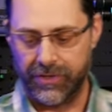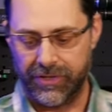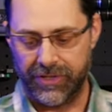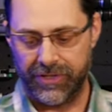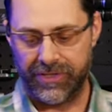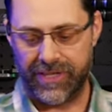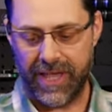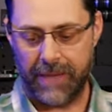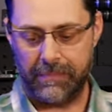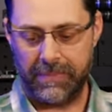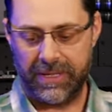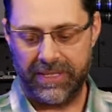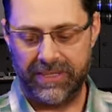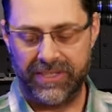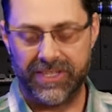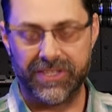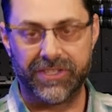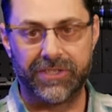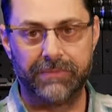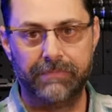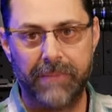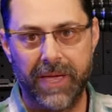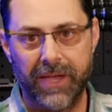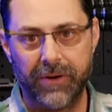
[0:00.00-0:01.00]
Does that mean
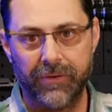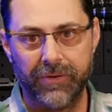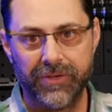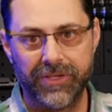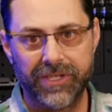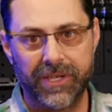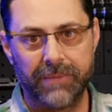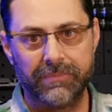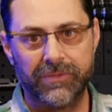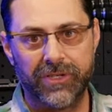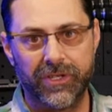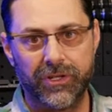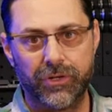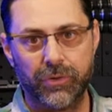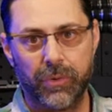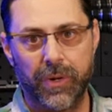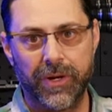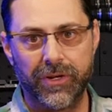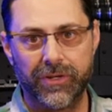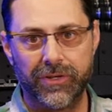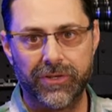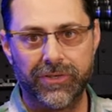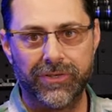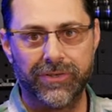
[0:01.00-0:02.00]
this is better in some
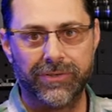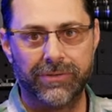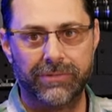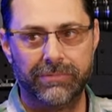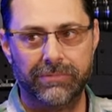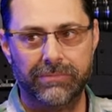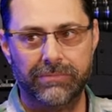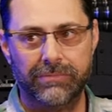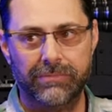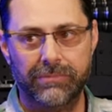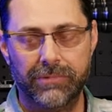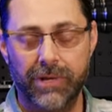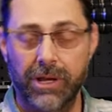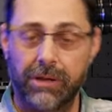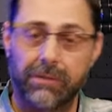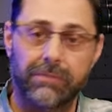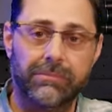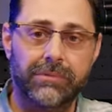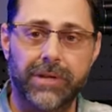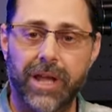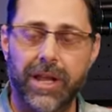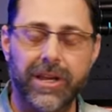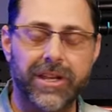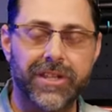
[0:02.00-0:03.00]
situations?
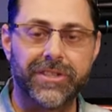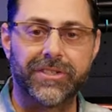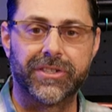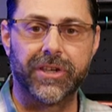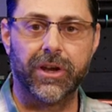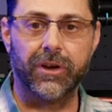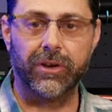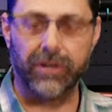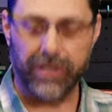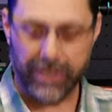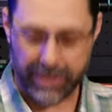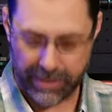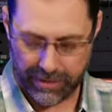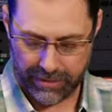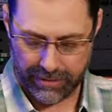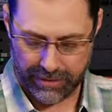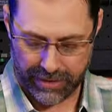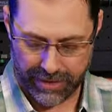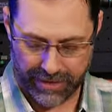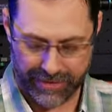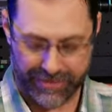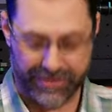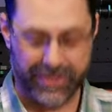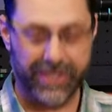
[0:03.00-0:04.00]
No, not necessarily.
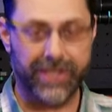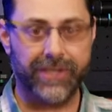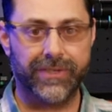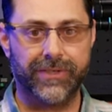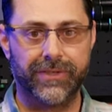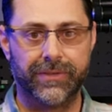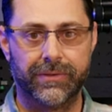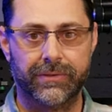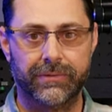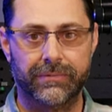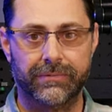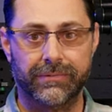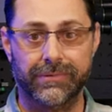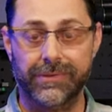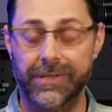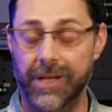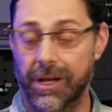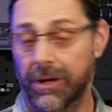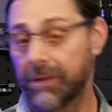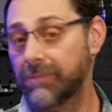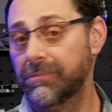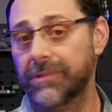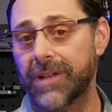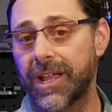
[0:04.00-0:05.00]
Is this?
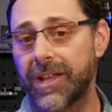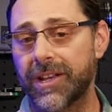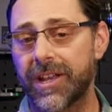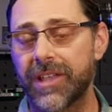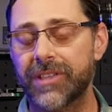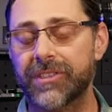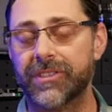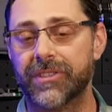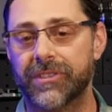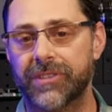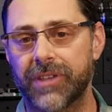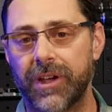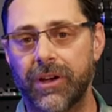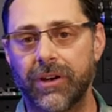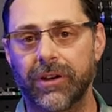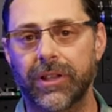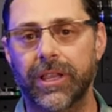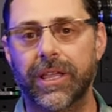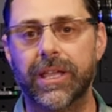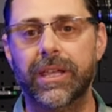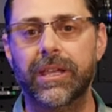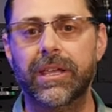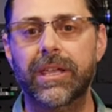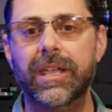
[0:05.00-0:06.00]
No, not
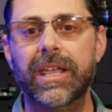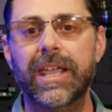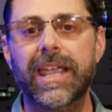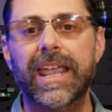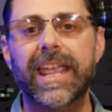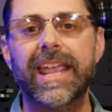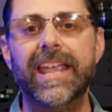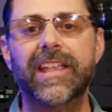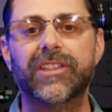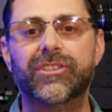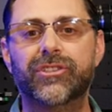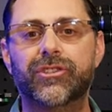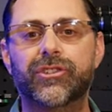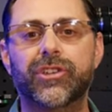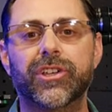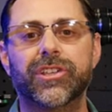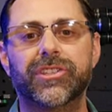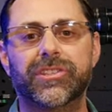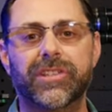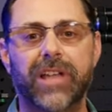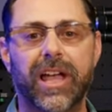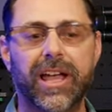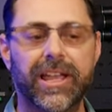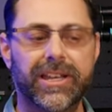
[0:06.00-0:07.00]
necessarily. It's
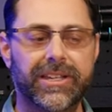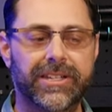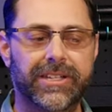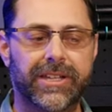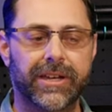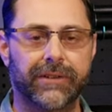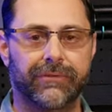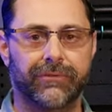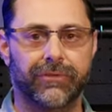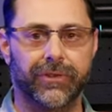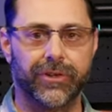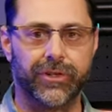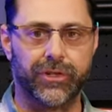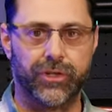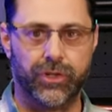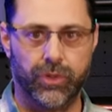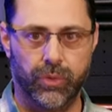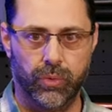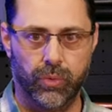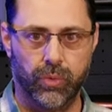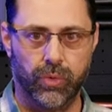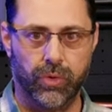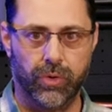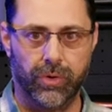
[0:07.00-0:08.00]
just a different
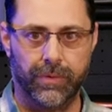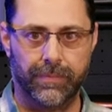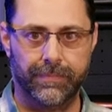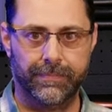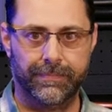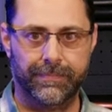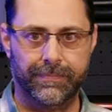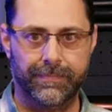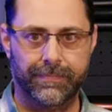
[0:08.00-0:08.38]
tool.